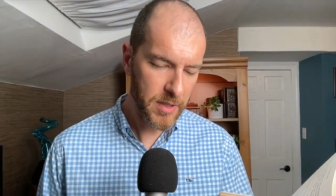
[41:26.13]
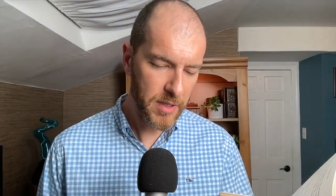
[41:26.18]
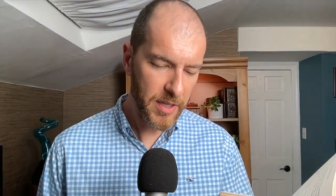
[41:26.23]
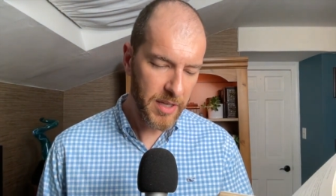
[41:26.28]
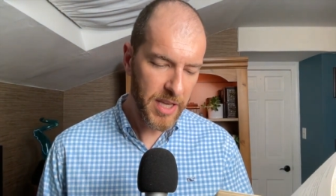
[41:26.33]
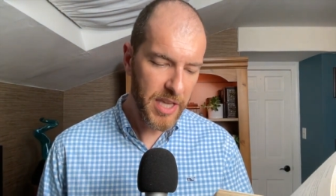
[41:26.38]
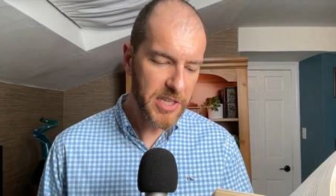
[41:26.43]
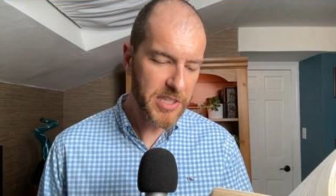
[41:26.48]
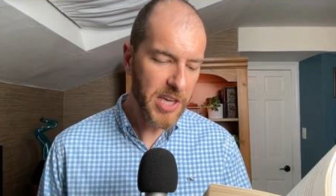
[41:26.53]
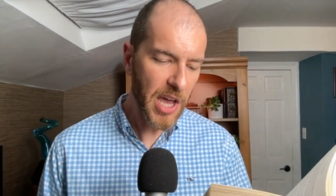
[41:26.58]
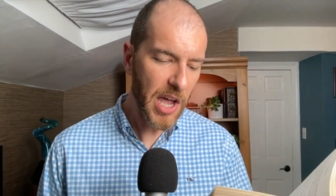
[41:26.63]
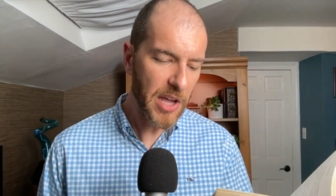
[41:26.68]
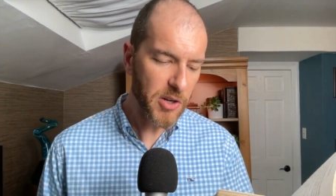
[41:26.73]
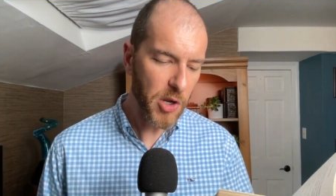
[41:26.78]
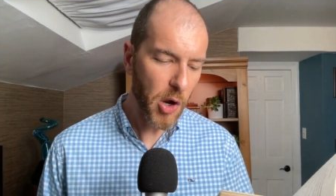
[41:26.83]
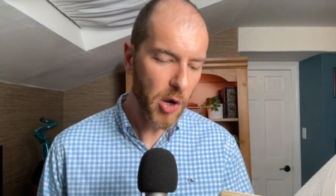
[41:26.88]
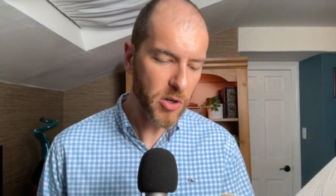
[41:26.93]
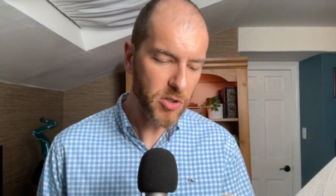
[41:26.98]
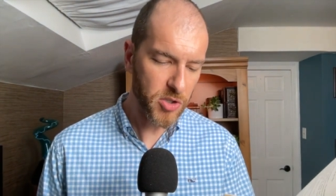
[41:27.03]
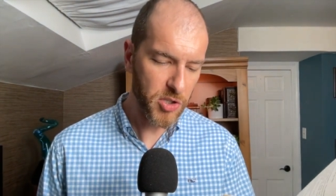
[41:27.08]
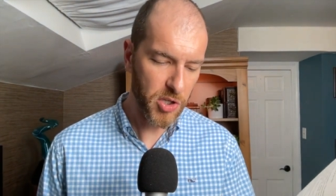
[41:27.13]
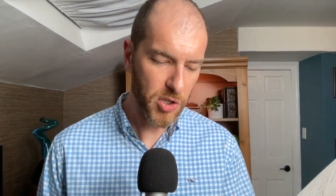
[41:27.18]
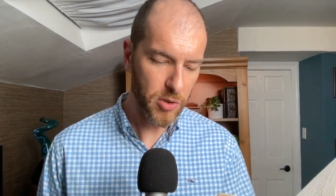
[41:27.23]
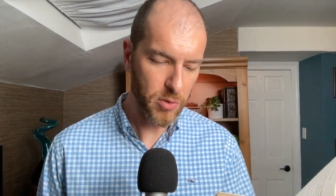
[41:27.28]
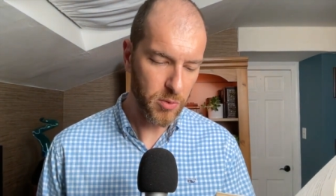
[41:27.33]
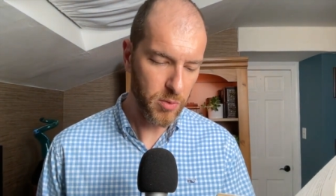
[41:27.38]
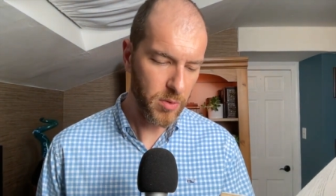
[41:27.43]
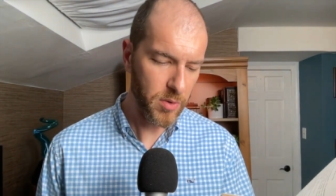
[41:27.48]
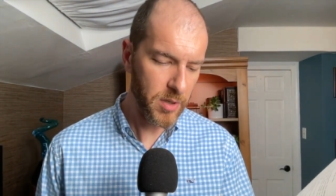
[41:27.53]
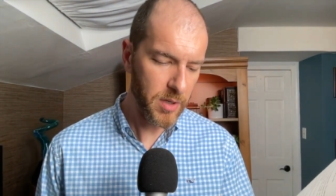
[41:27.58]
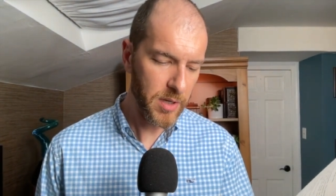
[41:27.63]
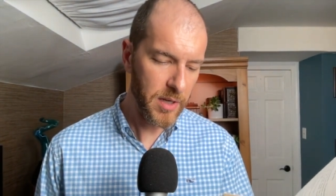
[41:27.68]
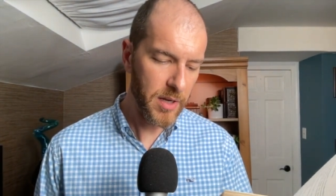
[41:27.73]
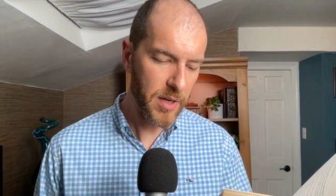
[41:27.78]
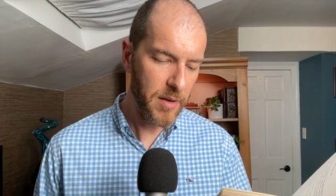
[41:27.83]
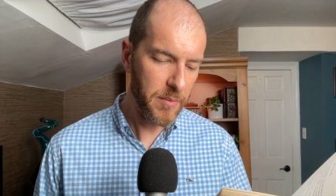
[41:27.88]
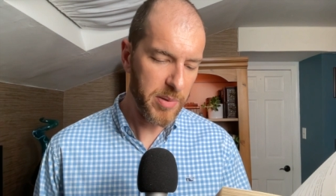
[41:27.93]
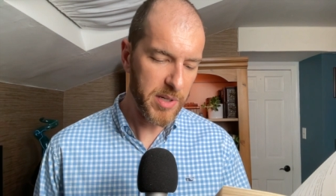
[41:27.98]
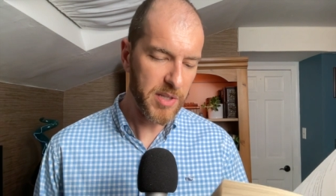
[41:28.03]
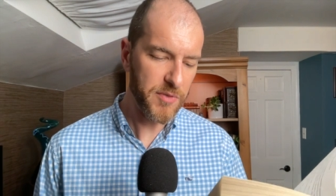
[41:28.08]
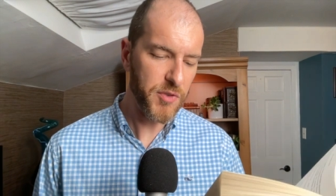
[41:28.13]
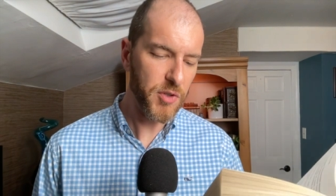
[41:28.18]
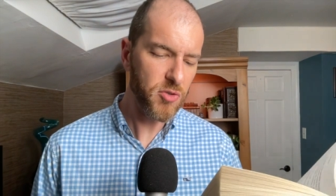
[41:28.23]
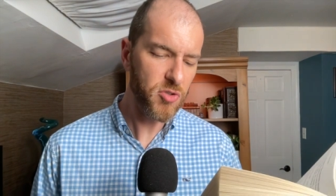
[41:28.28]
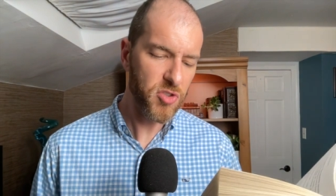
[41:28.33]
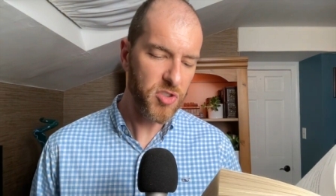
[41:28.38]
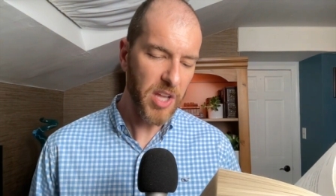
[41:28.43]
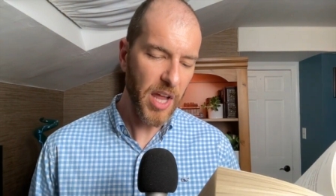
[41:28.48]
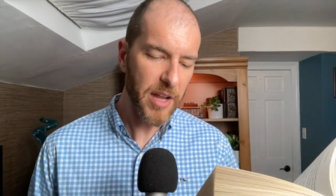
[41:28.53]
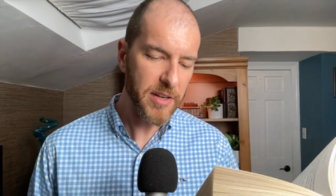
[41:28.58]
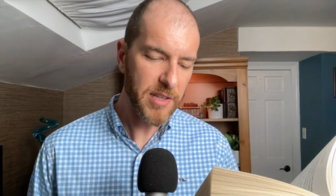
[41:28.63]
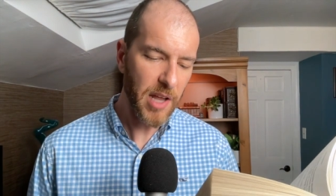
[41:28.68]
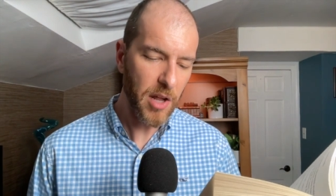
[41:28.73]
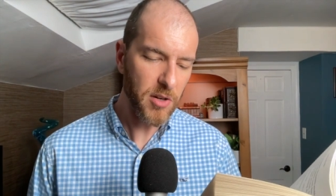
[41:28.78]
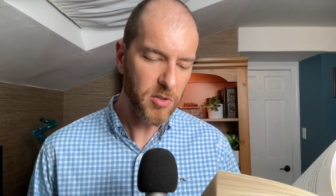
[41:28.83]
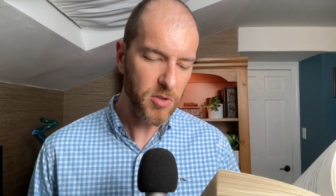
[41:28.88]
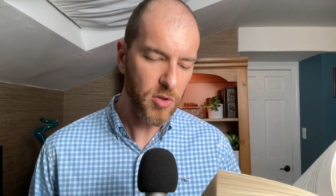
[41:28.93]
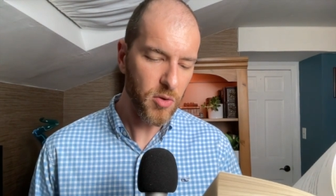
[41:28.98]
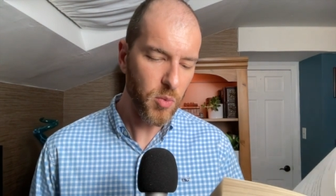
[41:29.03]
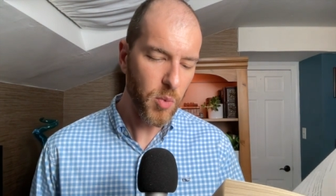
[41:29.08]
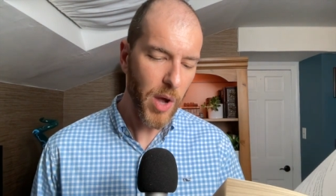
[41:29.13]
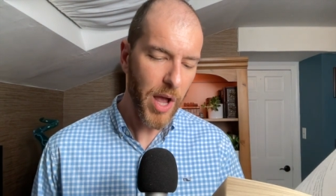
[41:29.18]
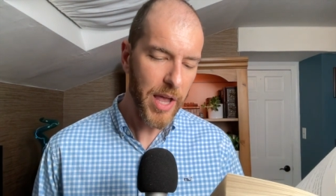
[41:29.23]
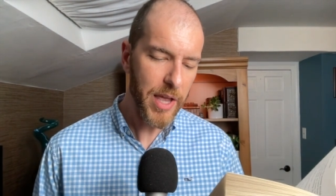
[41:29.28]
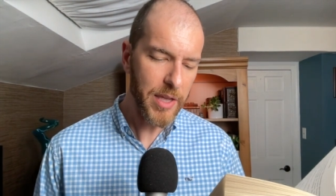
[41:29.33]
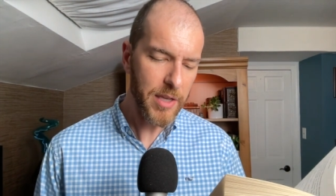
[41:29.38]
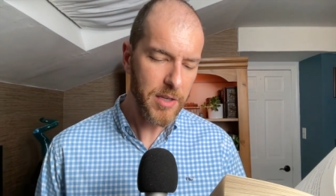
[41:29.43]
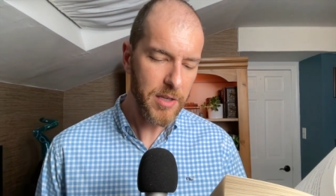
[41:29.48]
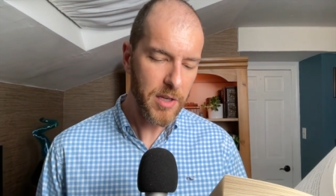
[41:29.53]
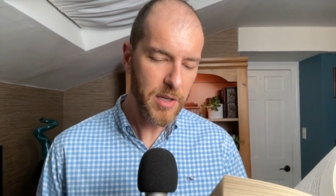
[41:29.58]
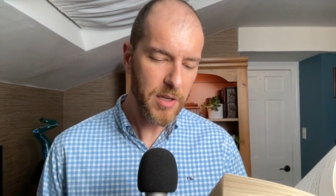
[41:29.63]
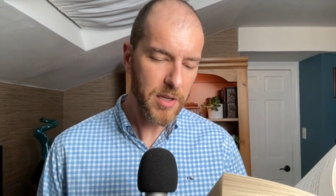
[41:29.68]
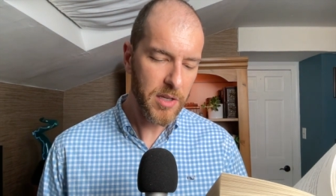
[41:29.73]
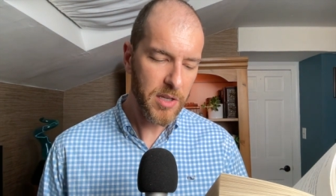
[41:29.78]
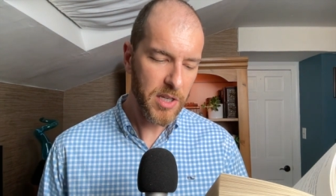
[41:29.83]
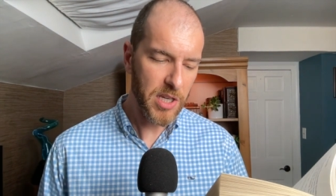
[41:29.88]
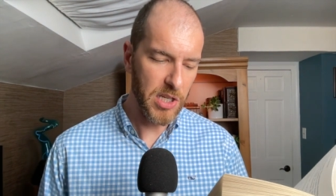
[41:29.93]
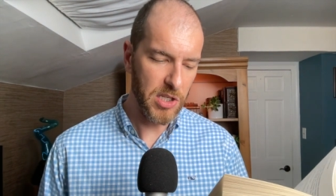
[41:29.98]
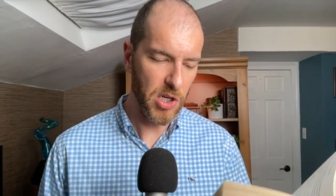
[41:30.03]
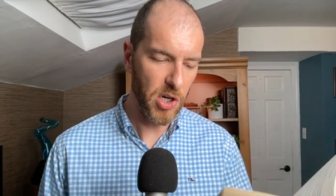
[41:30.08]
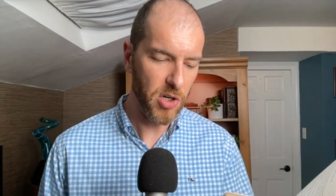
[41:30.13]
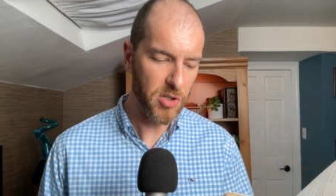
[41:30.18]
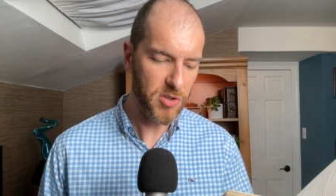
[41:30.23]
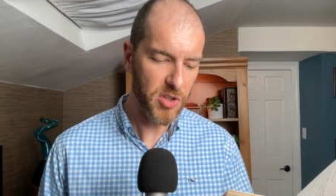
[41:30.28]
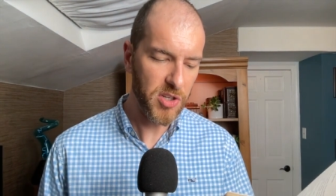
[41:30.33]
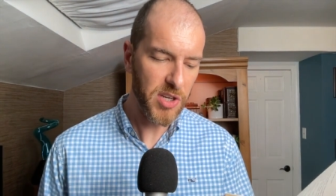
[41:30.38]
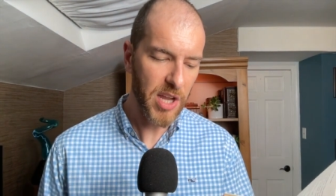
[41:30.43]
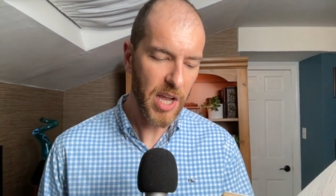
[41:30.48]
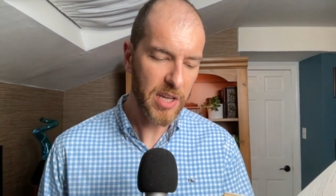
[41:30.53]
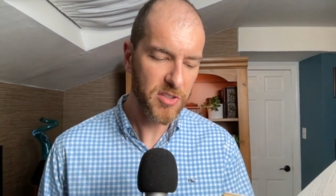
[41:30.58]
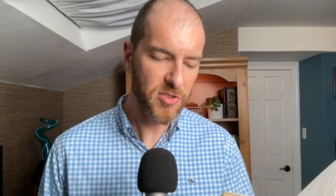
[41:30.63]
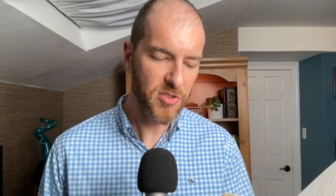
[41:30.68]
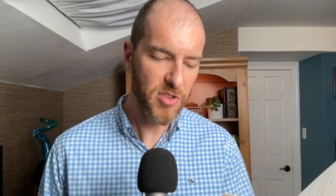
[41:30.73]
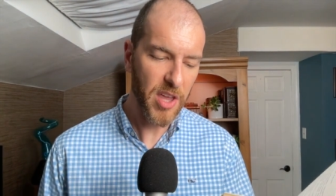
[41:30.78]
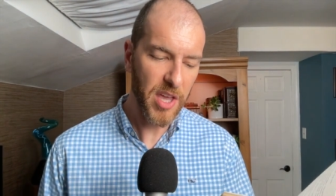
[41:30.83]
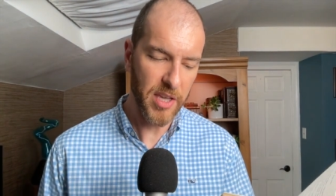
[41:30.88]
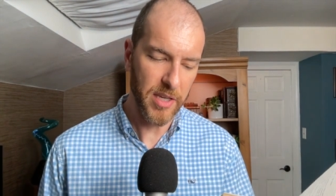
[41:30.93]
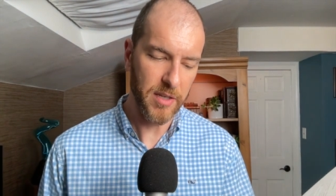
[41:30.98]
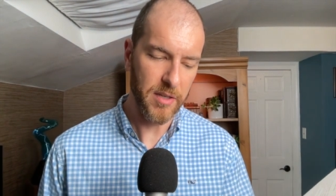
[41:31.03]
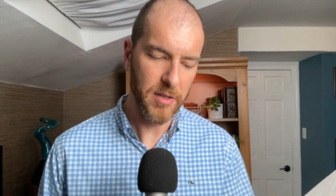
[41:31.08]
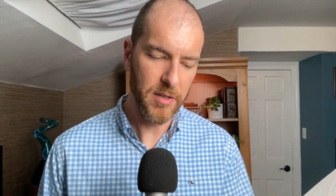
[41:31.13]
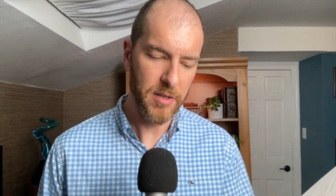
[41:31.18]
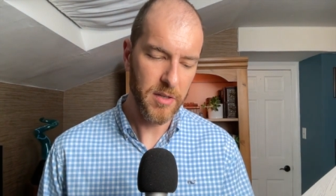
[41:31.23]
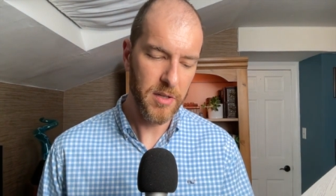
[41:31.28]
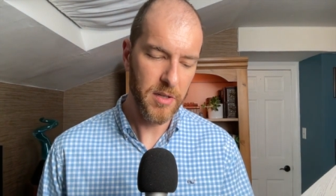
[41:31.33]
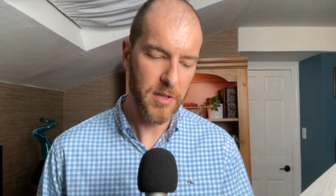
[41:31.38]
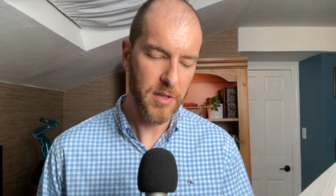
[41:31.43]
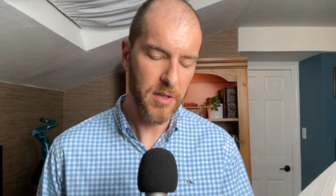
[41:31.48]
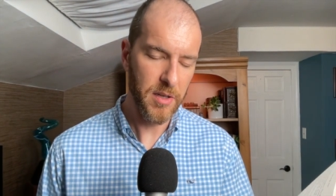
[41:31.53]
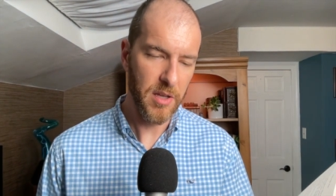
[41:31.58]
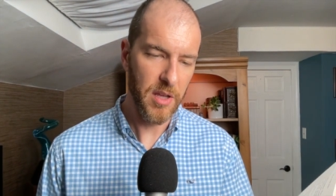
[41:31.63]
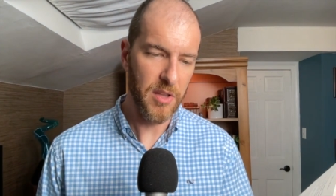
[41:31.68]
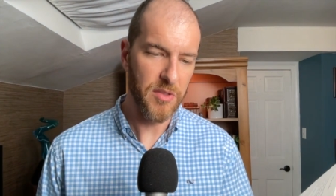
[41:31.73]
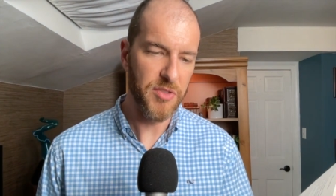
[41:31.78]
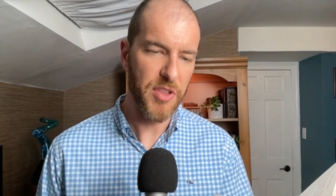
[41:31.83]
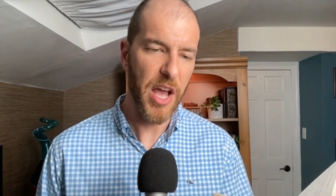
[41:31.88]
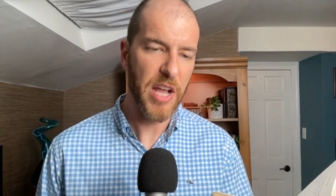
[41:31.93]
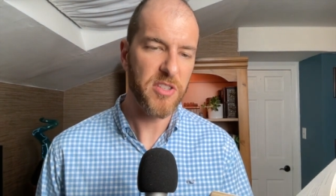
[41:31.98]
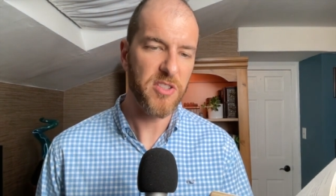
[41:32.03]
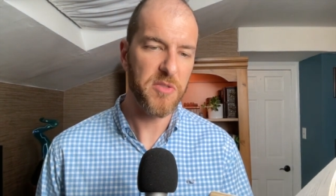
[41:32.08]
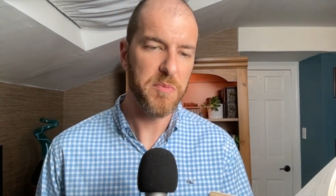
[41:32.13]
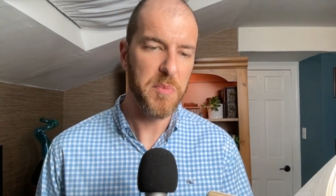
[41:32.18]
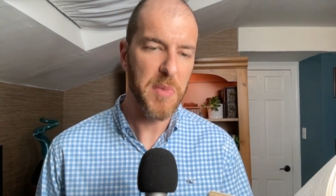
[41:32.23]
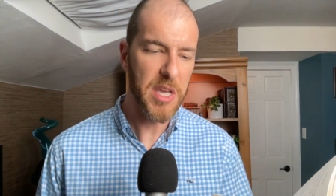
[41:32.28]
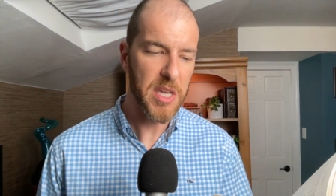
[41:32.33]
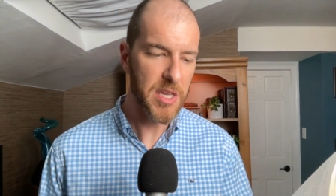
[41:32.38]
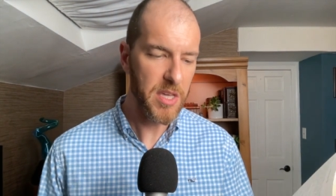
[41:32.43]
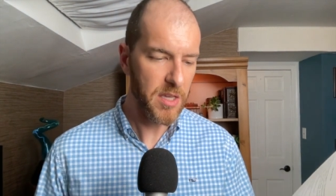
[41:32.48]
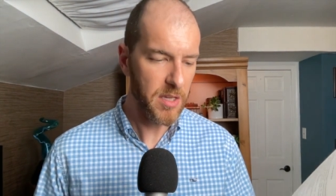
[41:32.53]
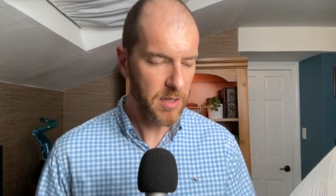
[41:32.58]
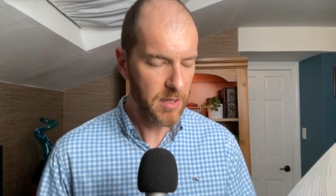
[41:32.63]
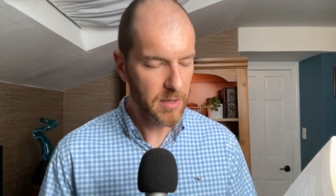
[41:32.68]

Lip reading: He can't hurt you. But if you stand out of the way, he'd hurt the next thing. And that's me.